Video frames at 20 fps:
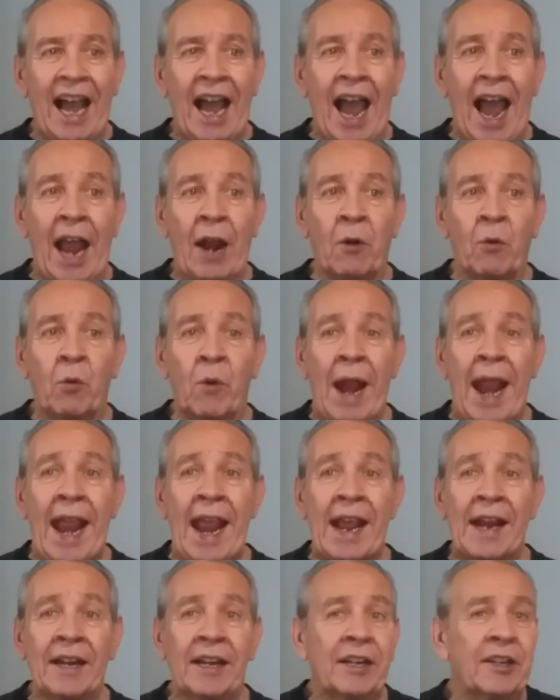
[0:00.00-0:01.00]
I
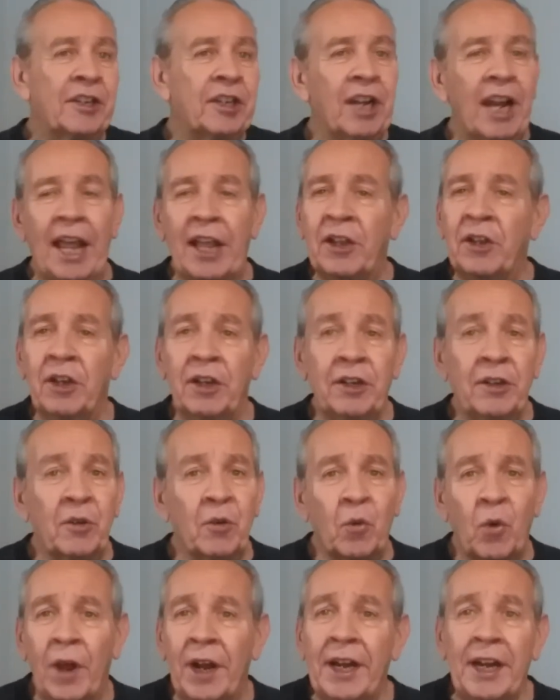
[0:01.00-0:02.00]
ran until I couldn't
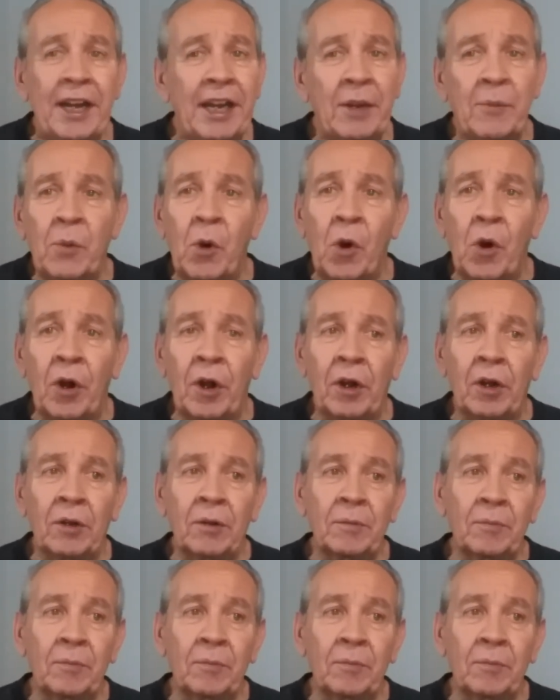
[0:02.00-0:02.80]
run anymore.